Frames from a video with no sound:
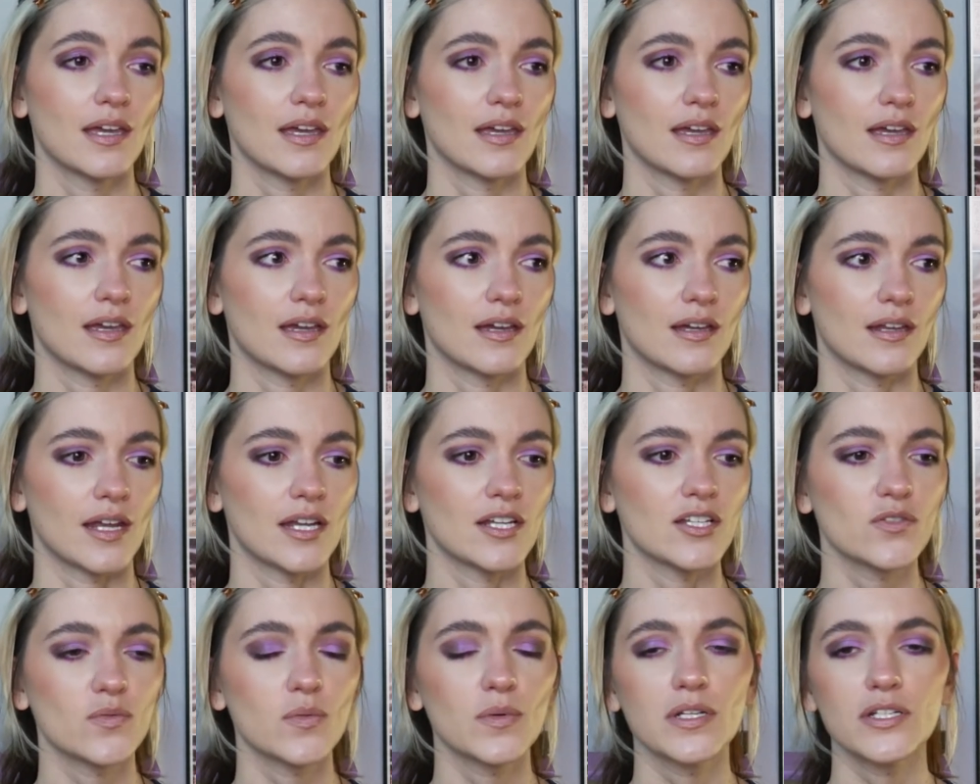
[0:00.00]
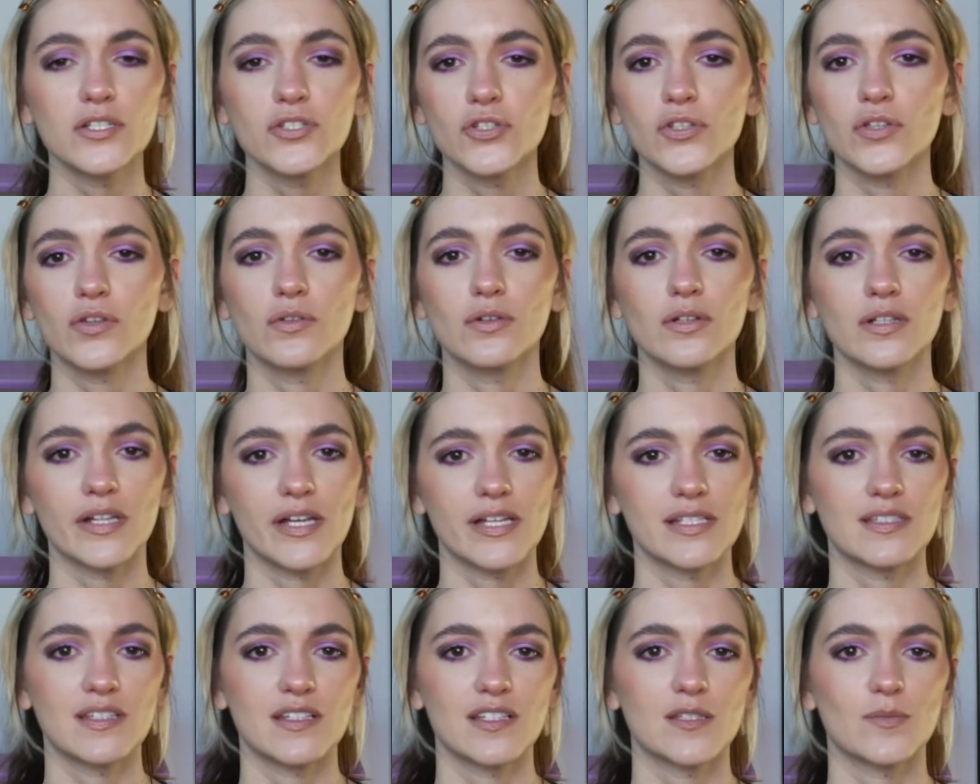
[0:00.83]
And I just wanted to
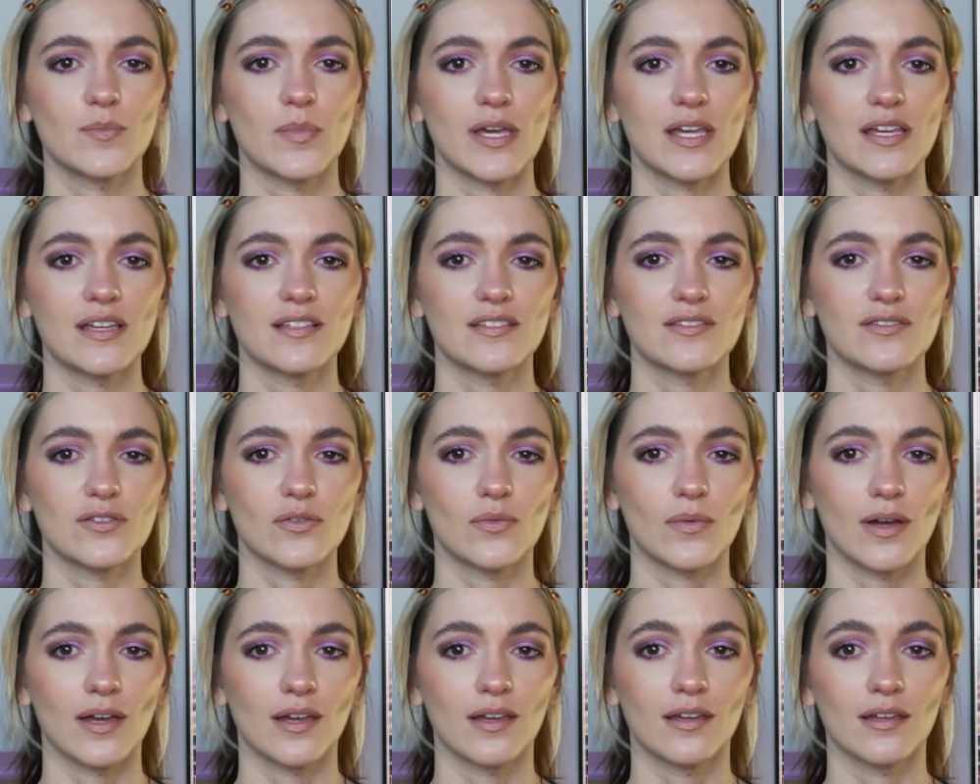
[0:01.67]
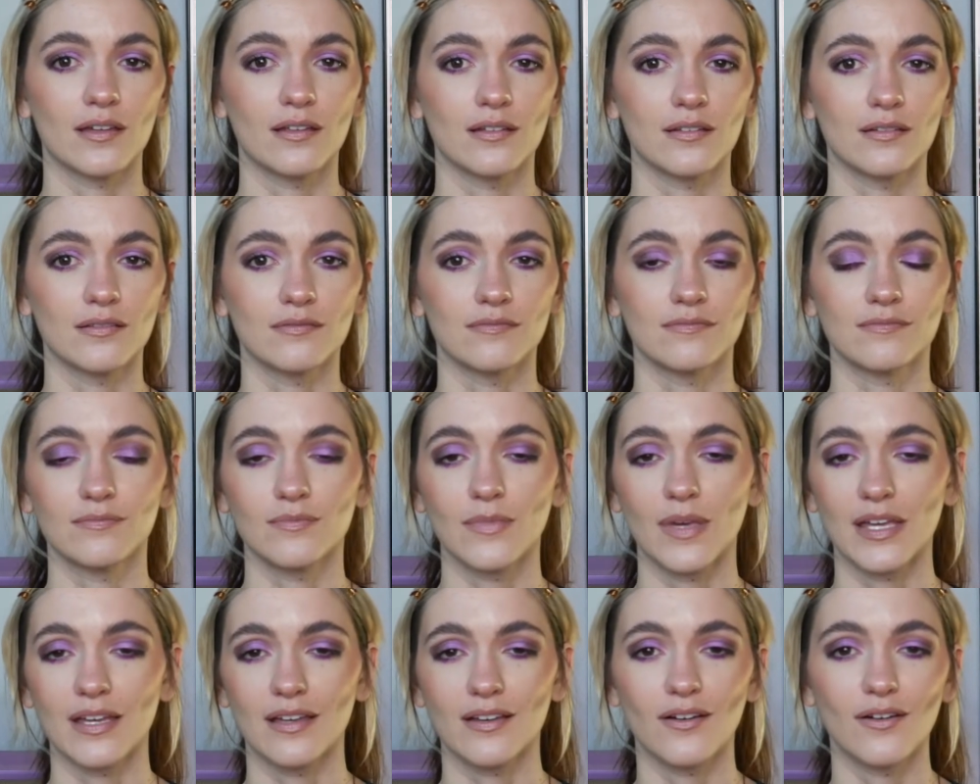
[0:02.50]
utilize this space so I can
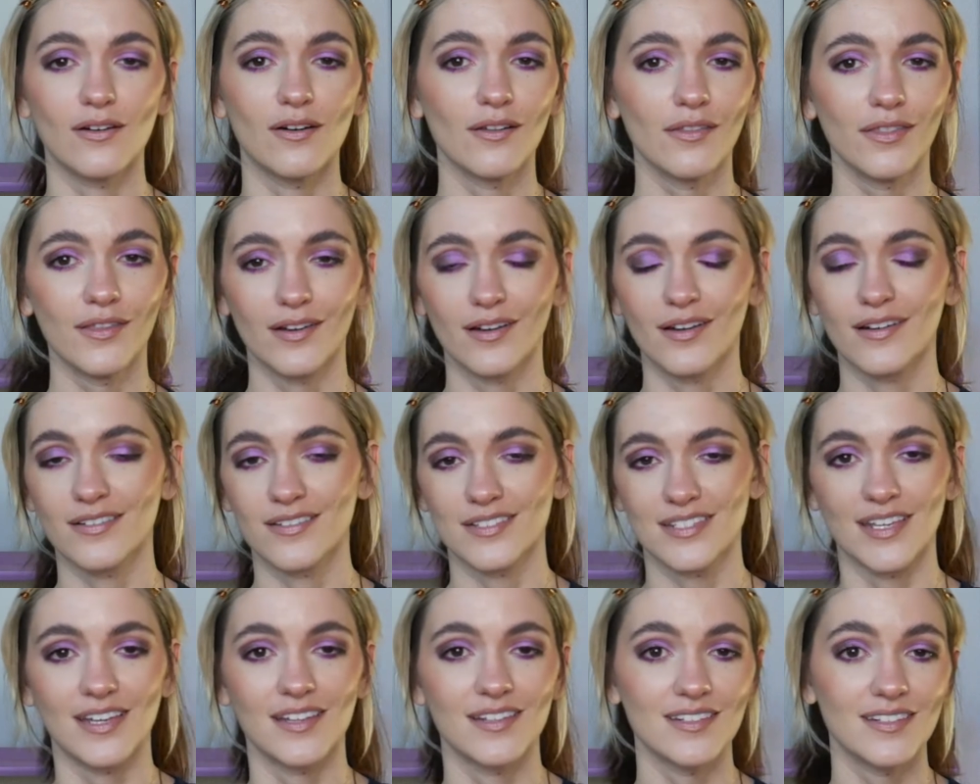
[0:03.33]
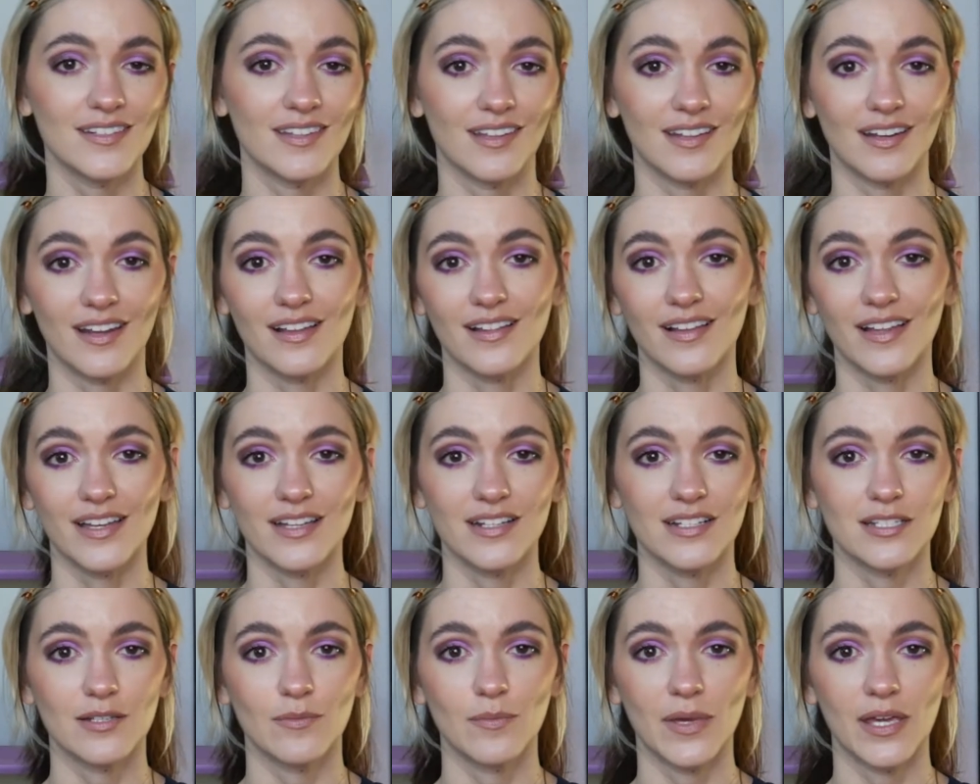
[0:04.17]
make all the content that I
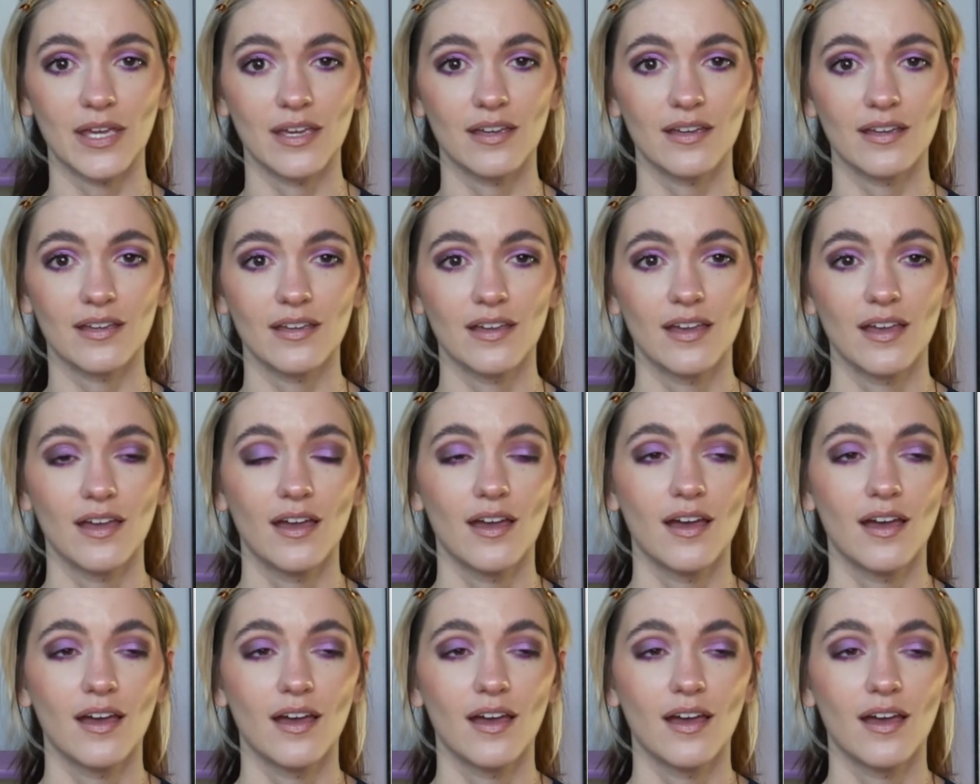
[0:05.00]
like to make.